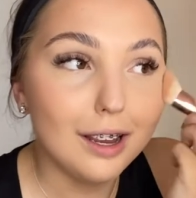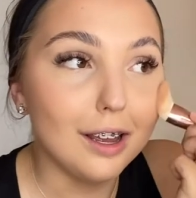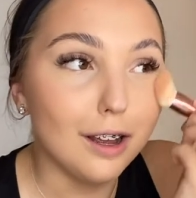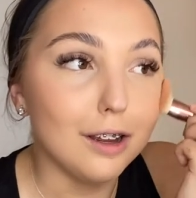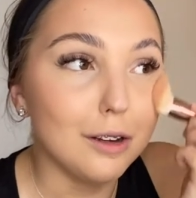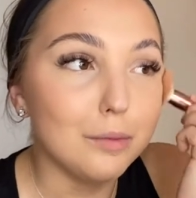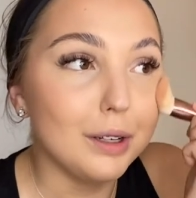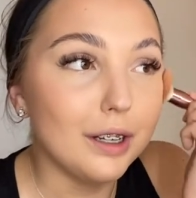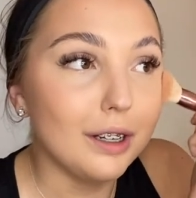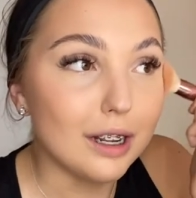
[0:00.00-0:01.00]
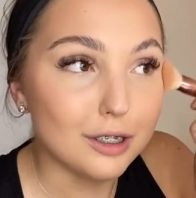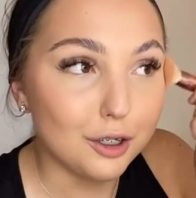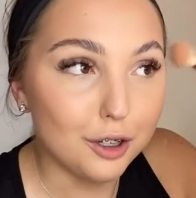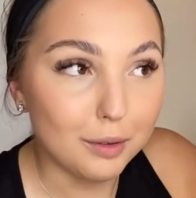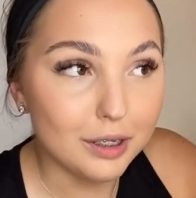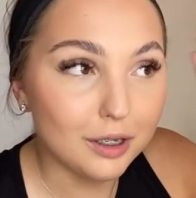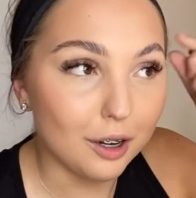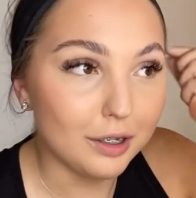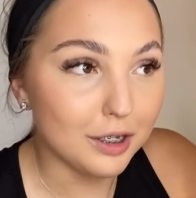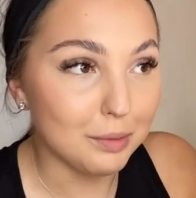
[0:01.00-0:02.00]
unless I know it's
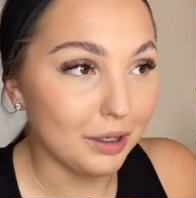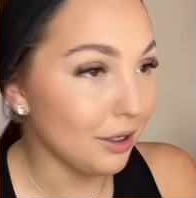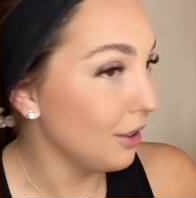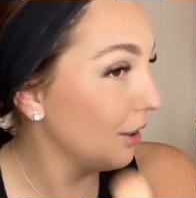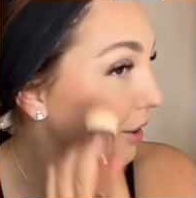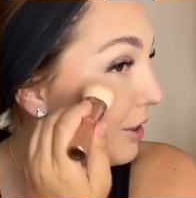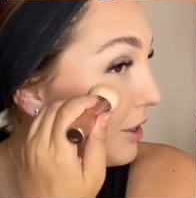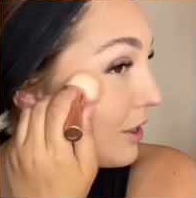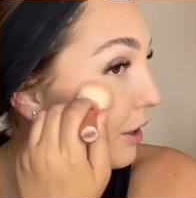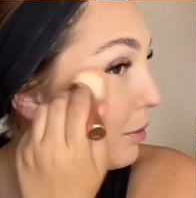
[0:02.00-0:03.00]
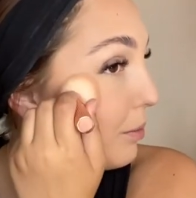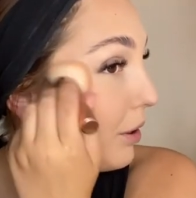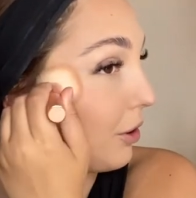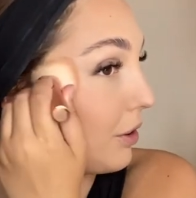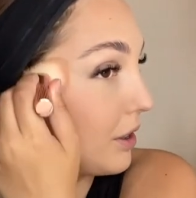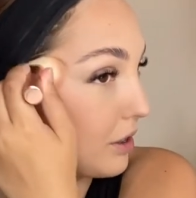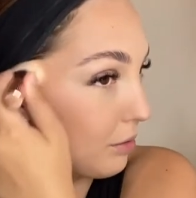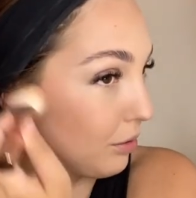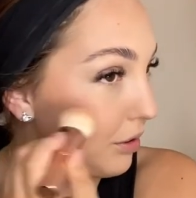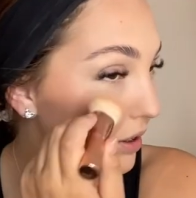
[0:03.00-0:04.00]
going to be good. I remember I got this
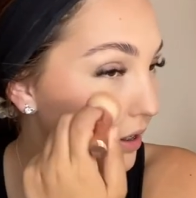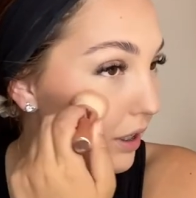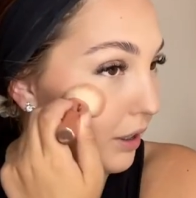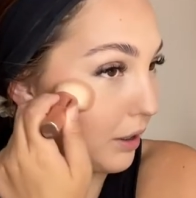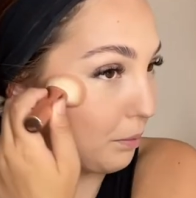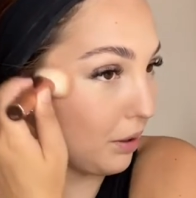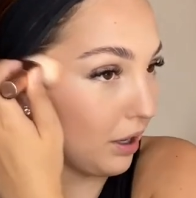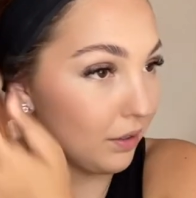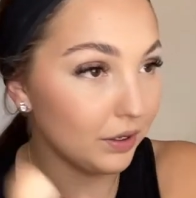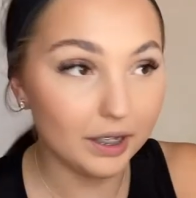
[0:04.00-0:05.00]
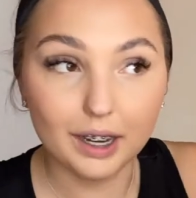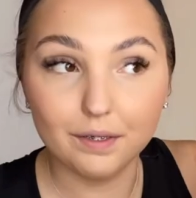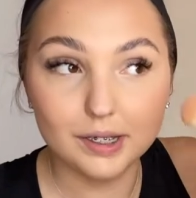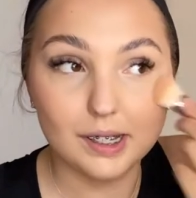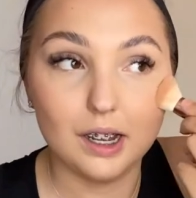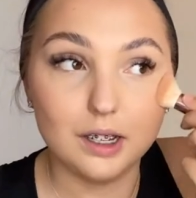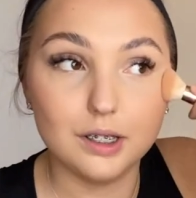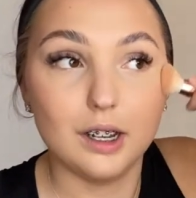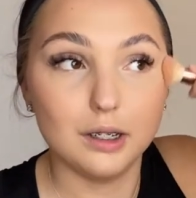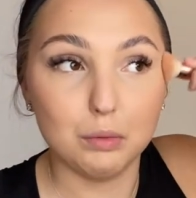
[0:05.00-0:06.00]
one as like part of a gift set,
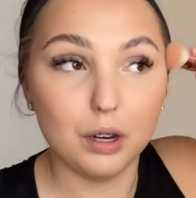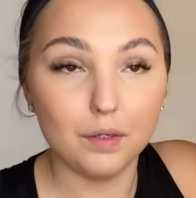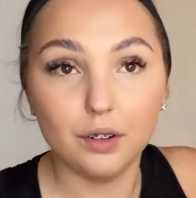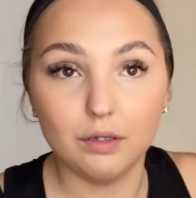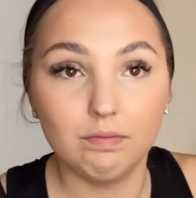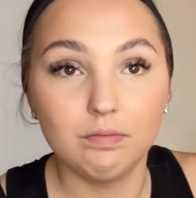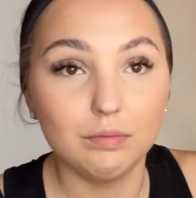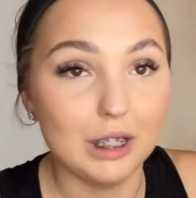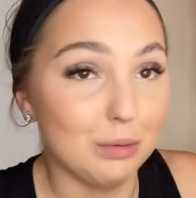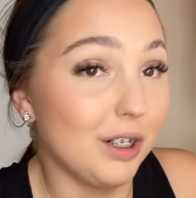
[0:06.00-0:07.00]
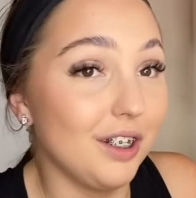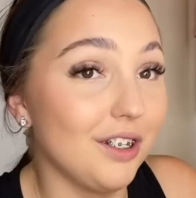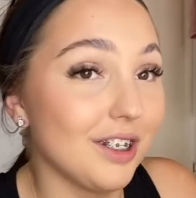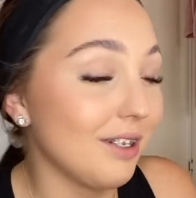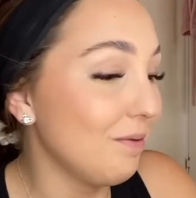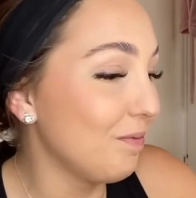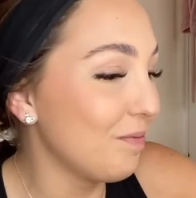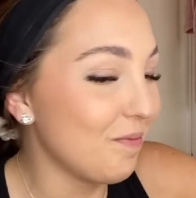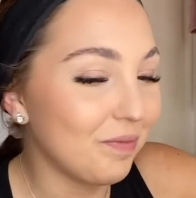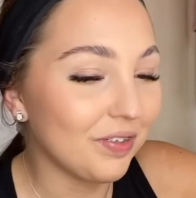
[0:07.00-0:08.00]
so that's why I use
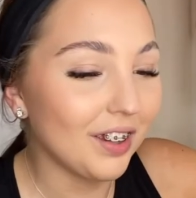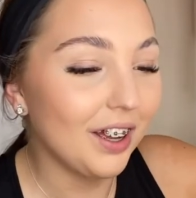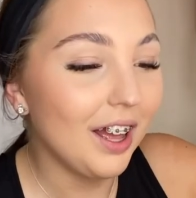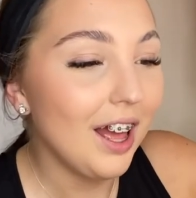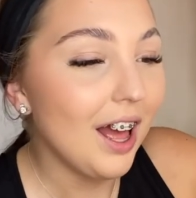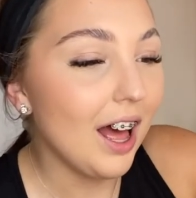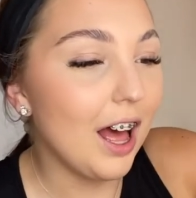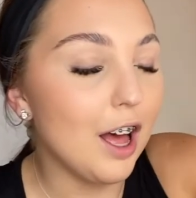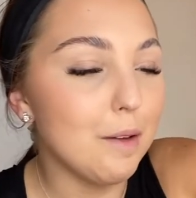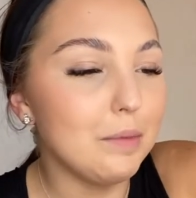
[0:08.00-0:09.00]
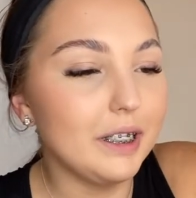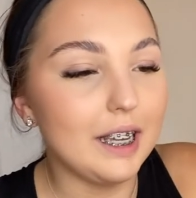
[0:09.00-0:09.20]
it. I'm